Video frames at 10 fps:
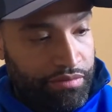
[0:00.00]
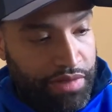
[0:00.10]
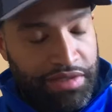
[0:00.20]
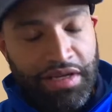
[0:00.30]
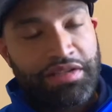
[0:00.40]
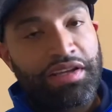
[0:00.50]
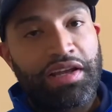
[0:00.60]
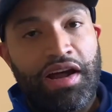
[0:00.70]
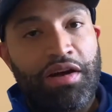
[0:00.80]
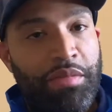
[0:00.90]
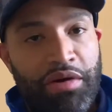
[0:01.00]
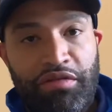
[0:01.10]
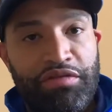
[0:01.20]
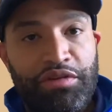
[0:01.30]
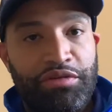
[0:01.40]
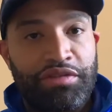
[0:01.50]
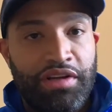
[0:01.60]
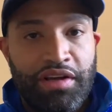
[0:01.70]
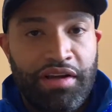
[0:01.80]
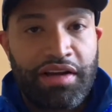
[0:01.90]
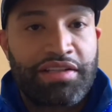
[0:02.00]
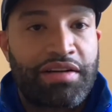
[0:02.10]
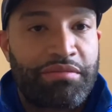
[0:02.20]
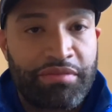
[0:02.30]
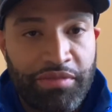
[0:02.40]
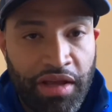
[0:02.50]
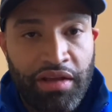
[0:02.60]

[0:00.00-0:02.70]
as I say in all my reviews, because I'm